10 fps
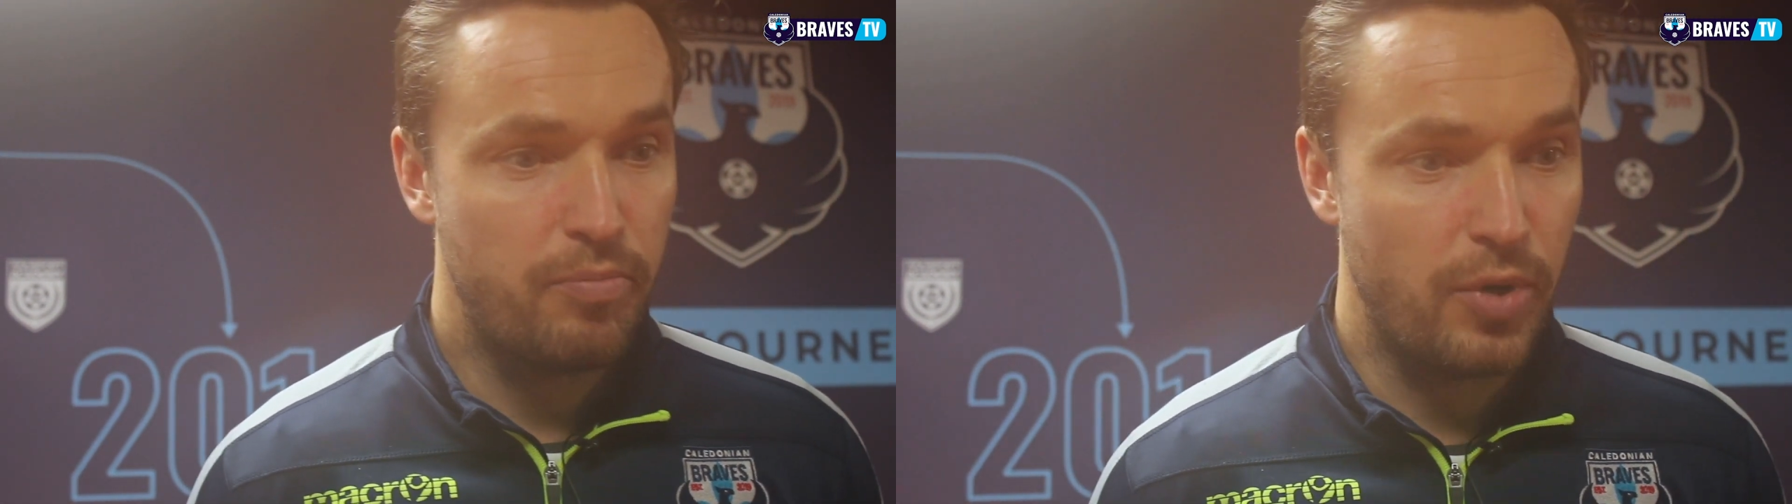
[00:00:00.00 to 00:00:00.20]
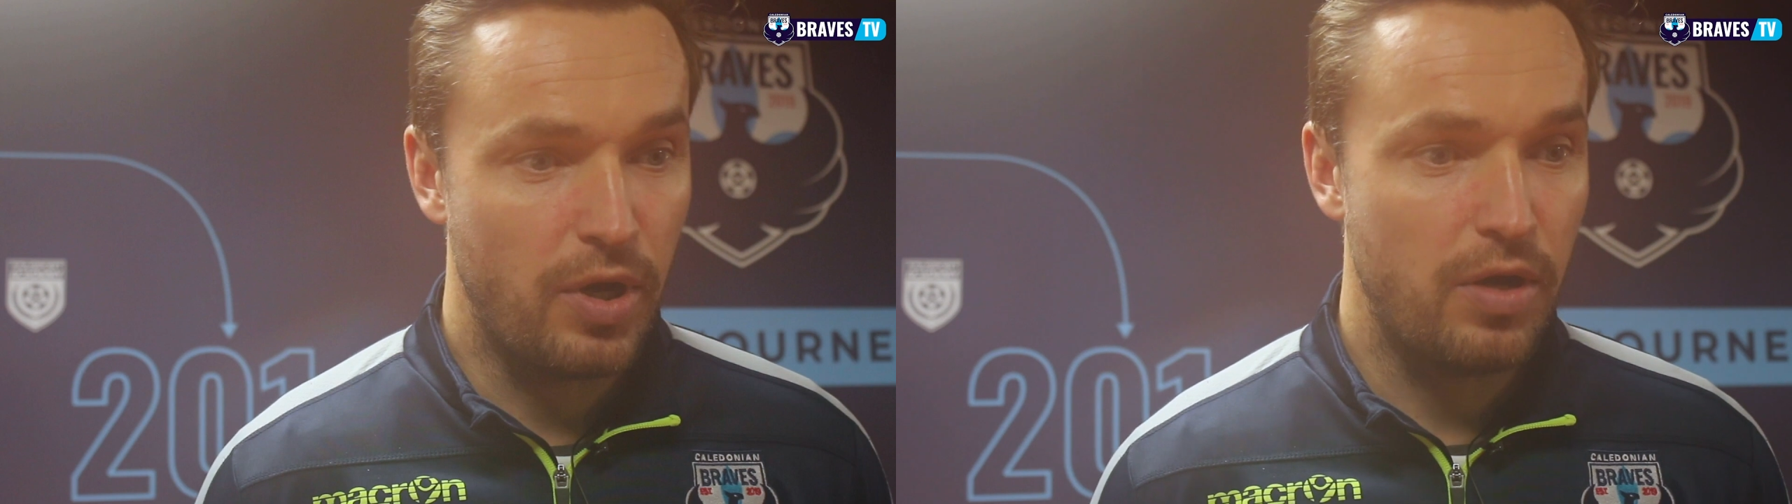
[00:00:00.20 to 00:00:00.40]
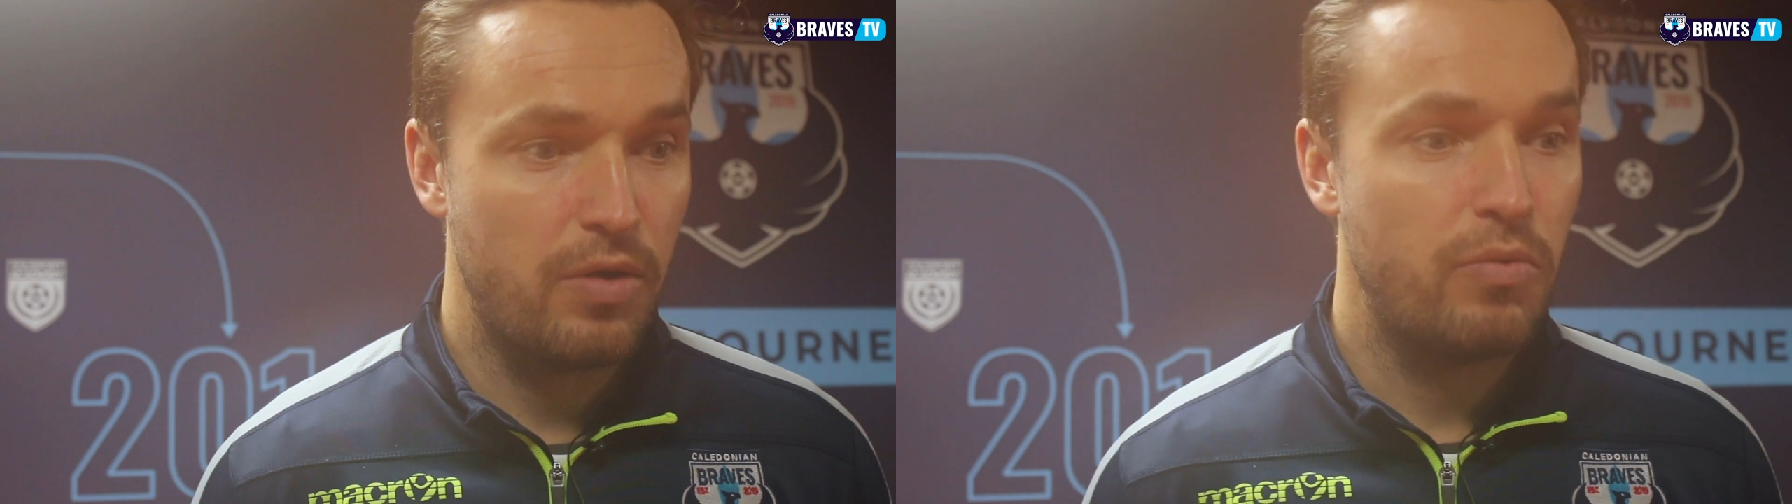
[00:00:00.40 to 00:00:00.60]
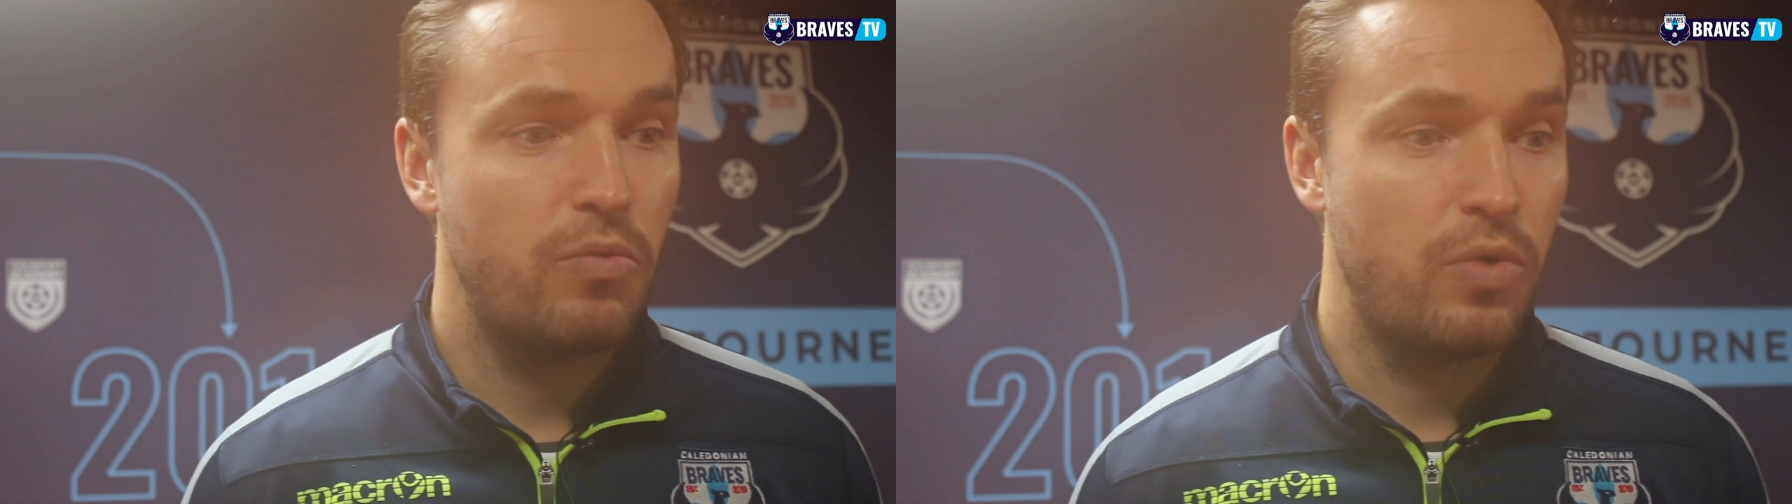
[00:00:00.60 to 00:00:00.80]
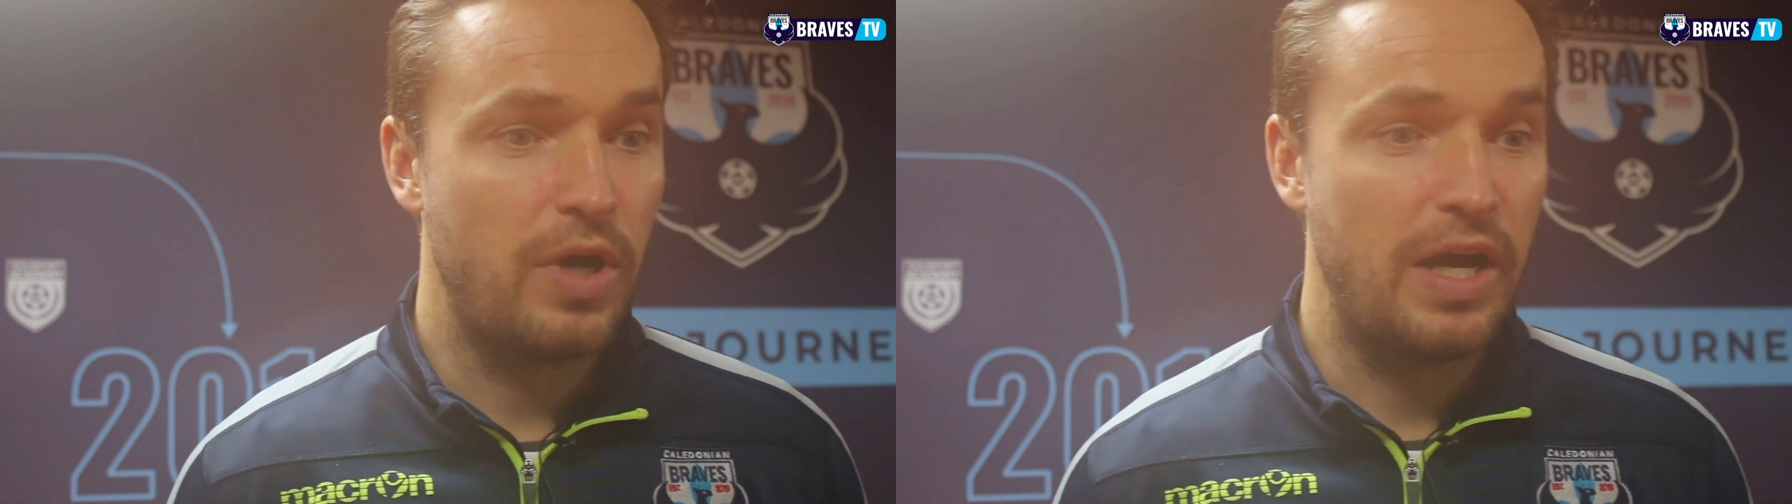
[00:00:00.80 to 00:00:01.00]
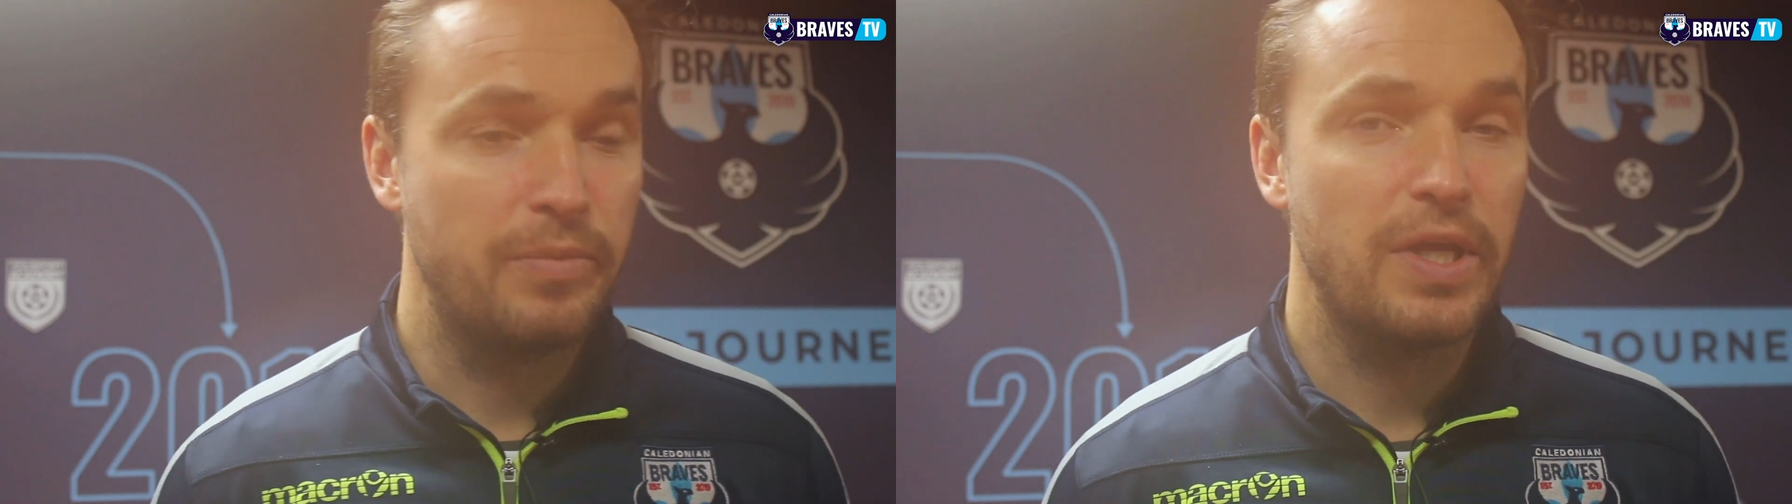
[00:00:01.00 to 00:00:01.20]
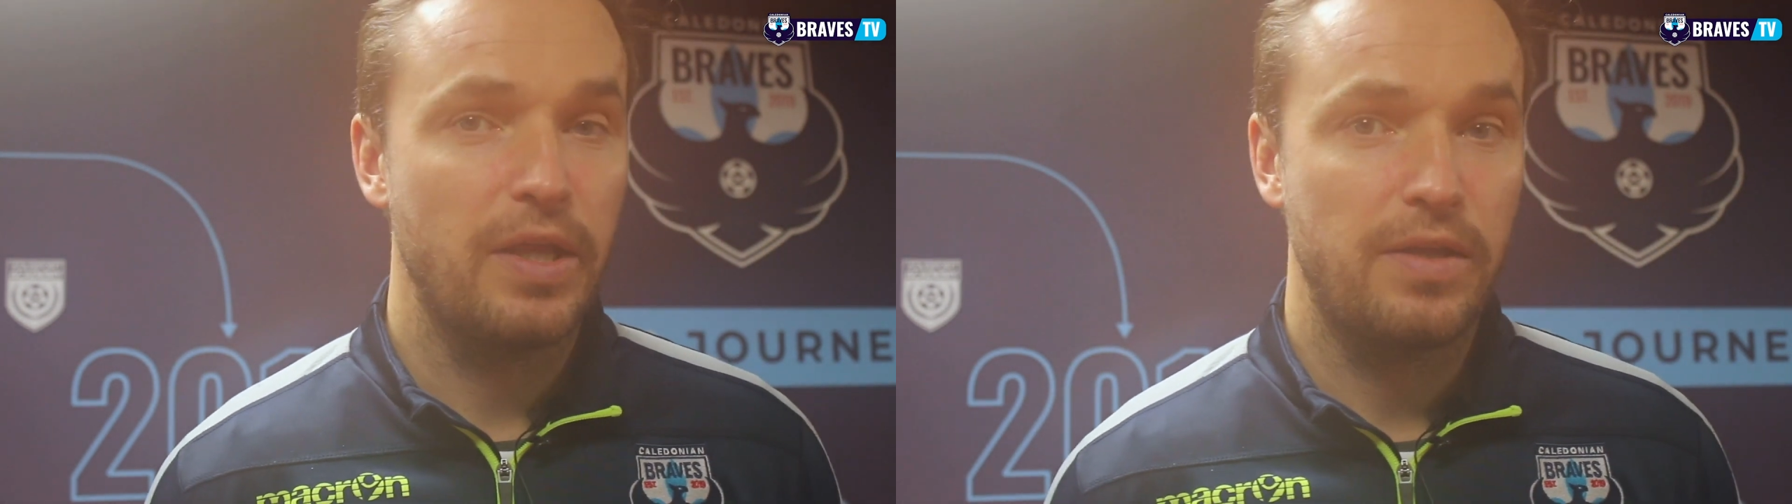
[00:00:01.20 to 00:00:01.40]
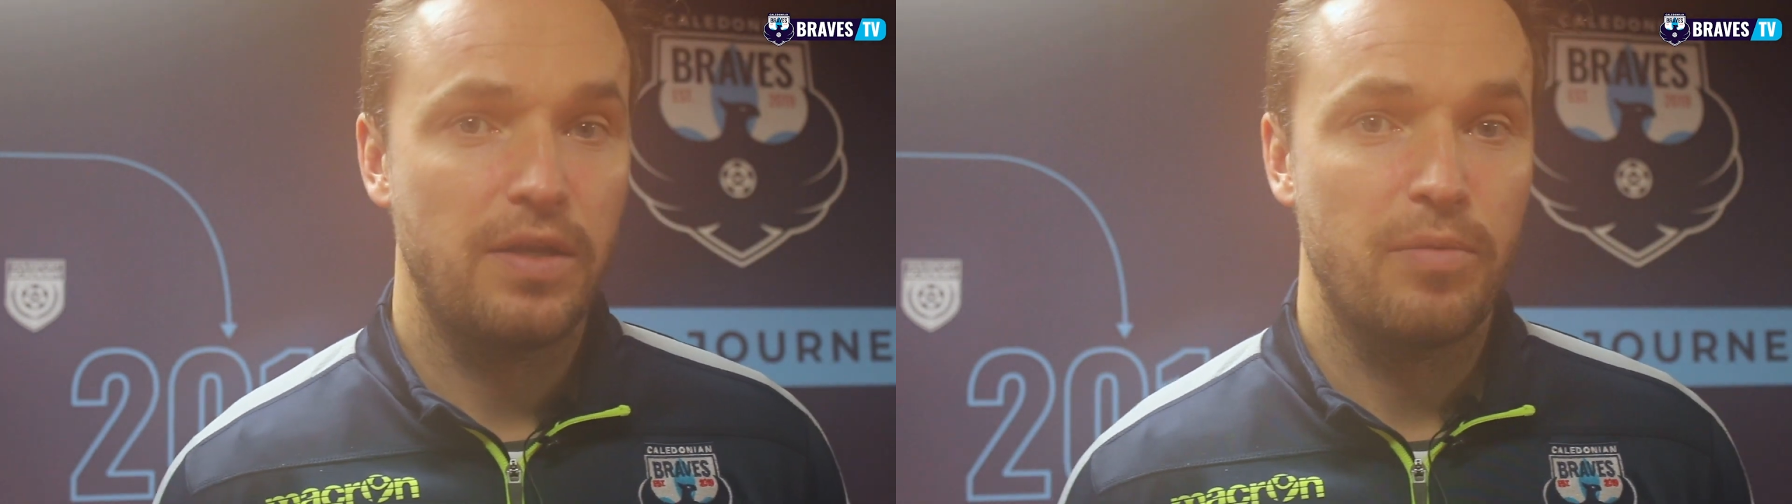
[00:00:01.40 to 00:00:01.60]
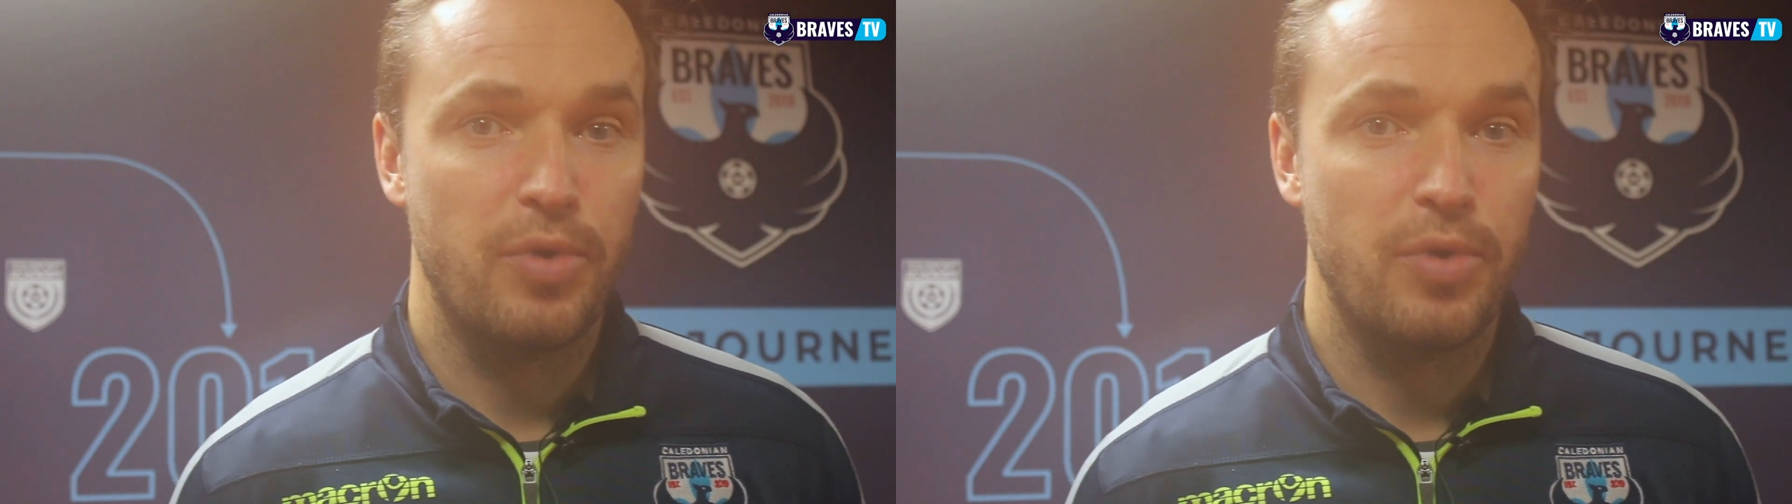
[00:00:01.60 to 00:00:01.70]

But what I'm delighted